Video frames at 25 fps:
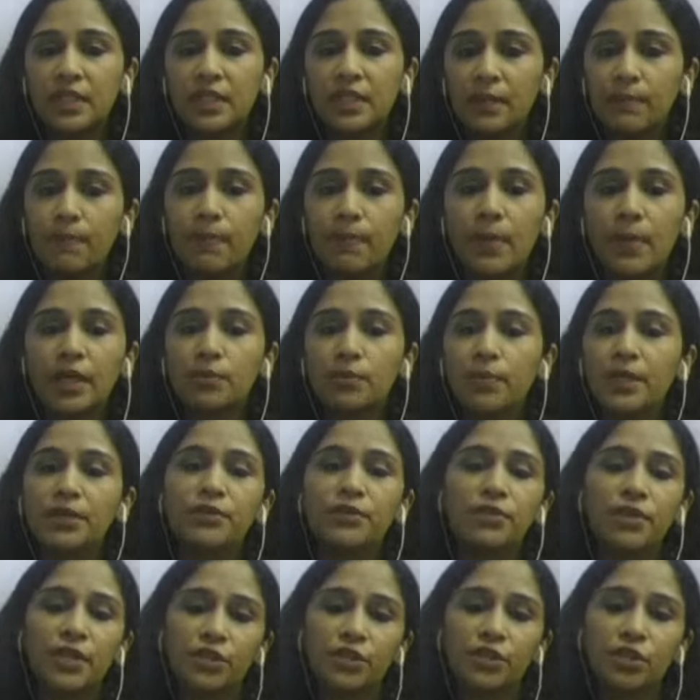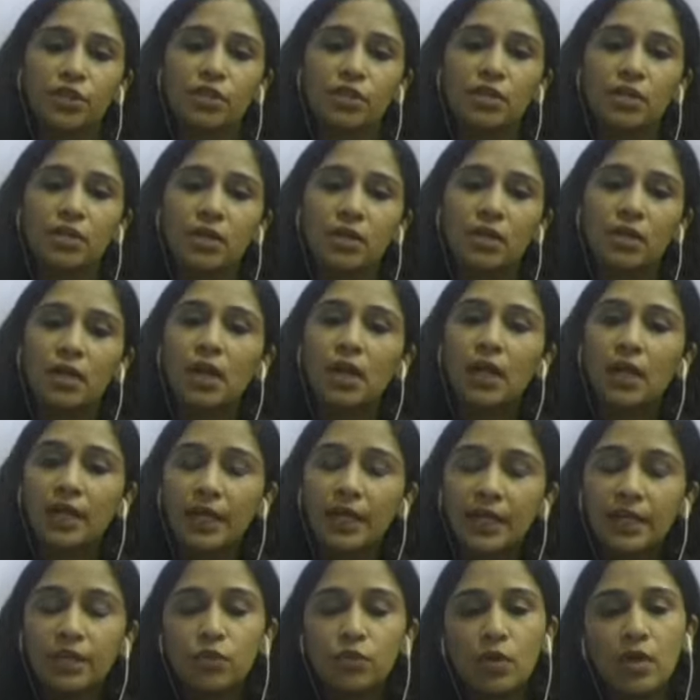deep market penetration,
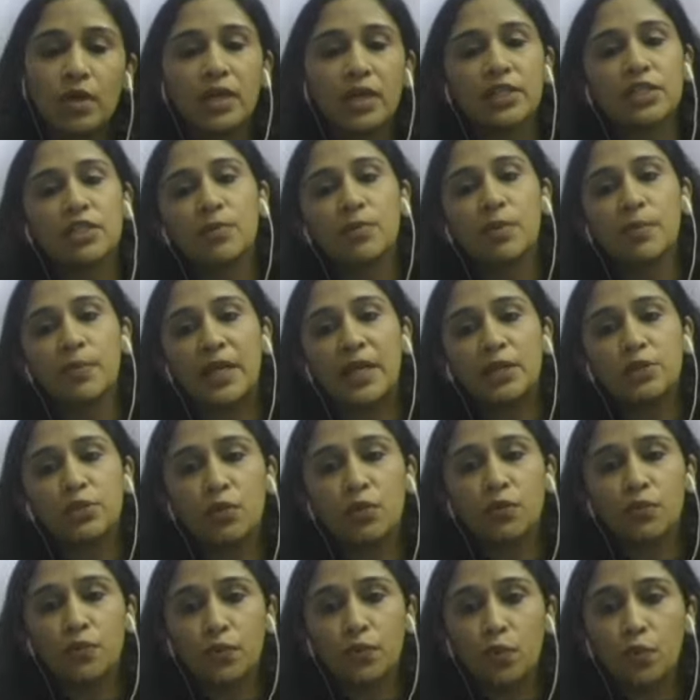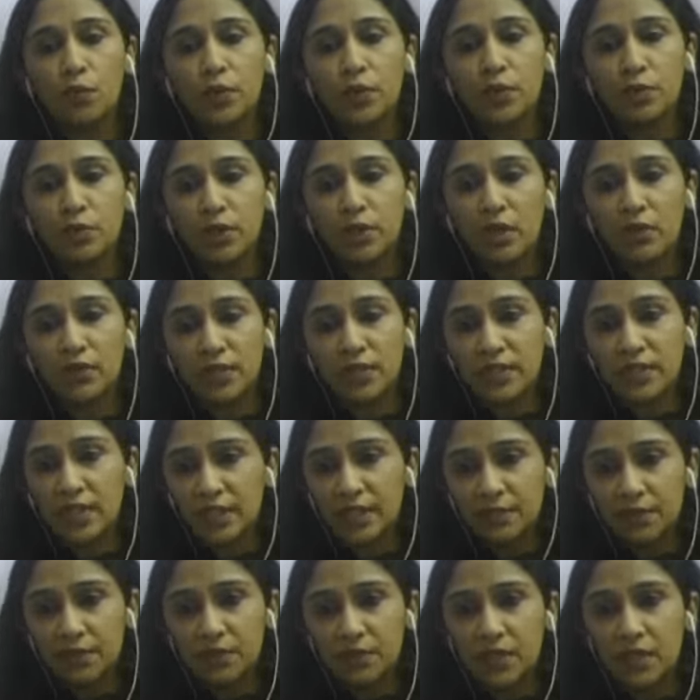leading to a customer base of over
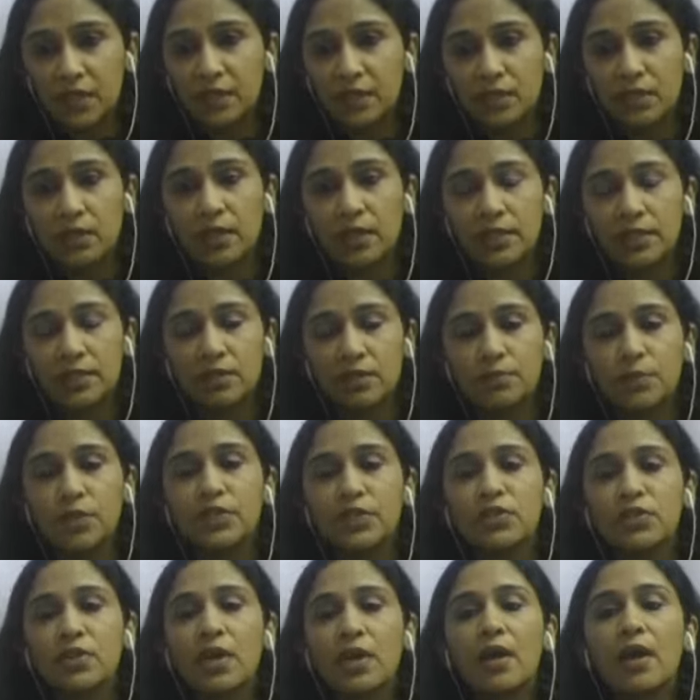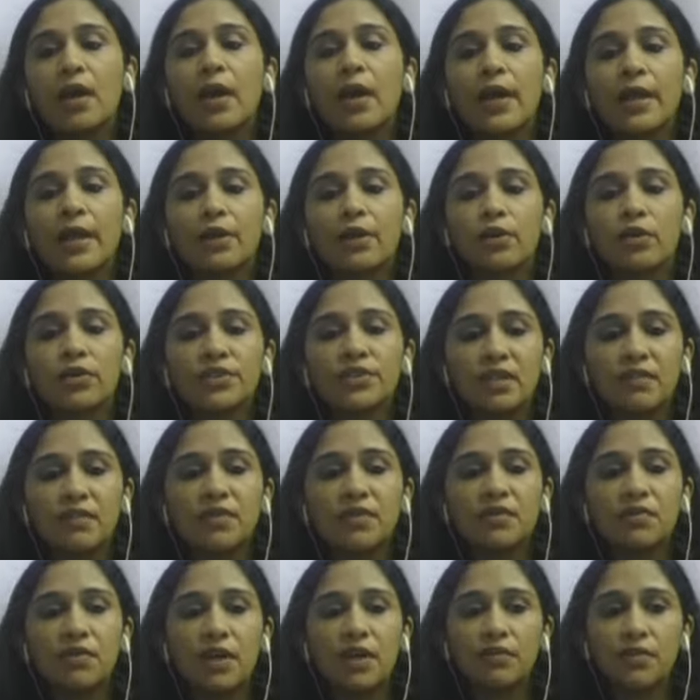2,650 customers across
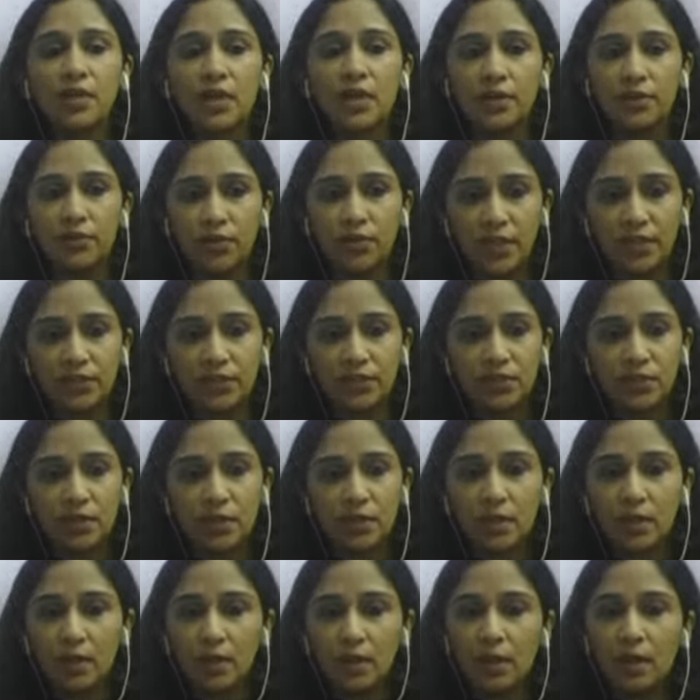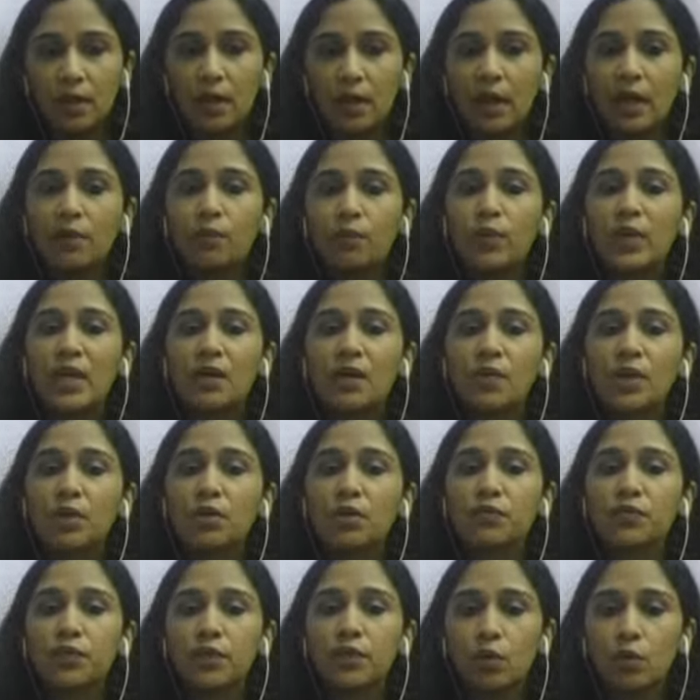75 countries. And we are one
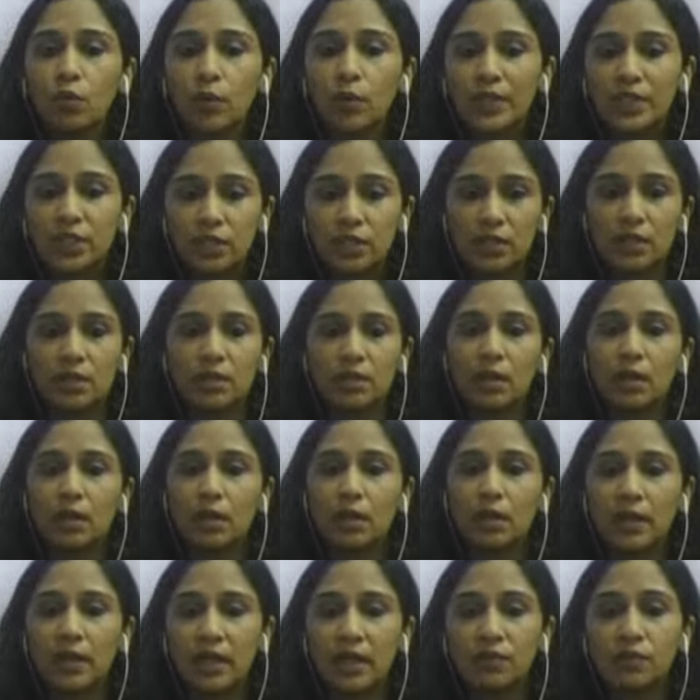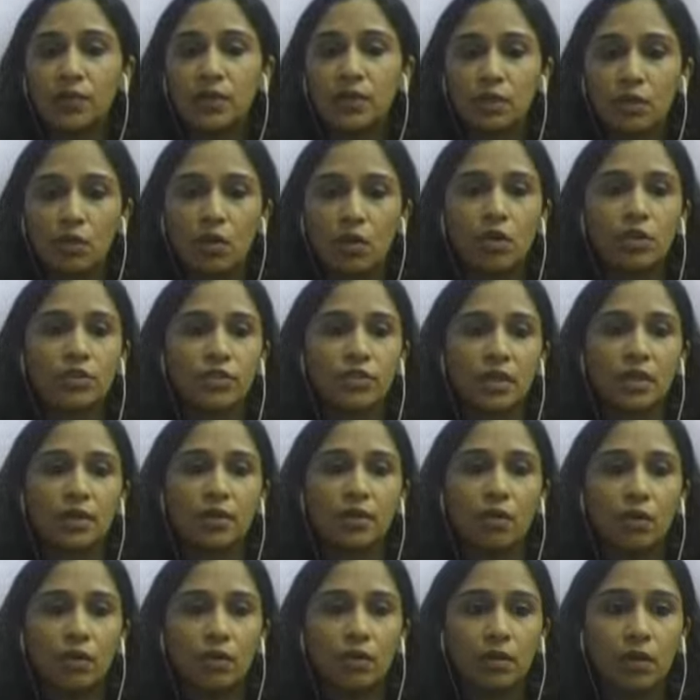of the lowest delivered costs
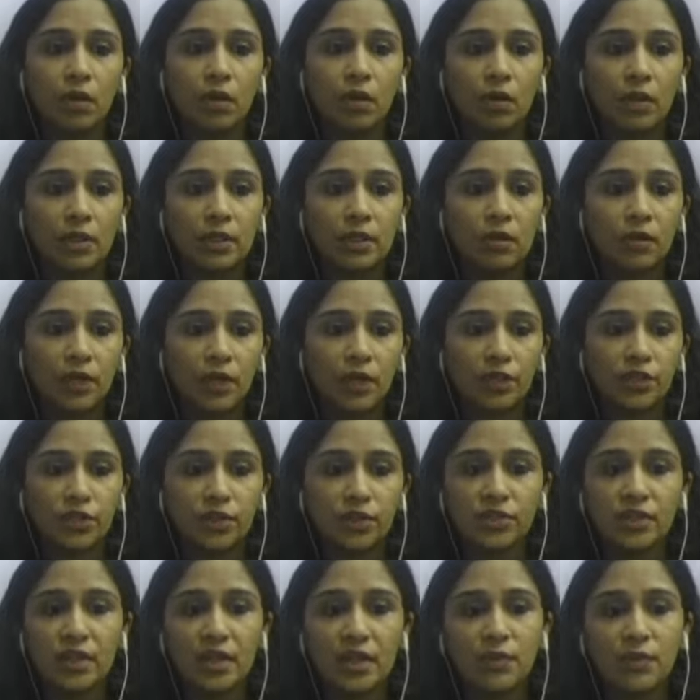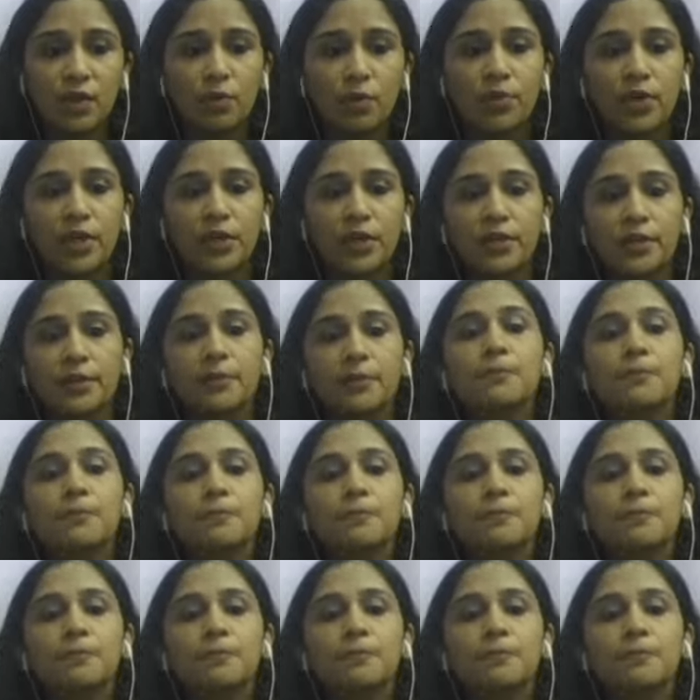in all the locations that we operate in.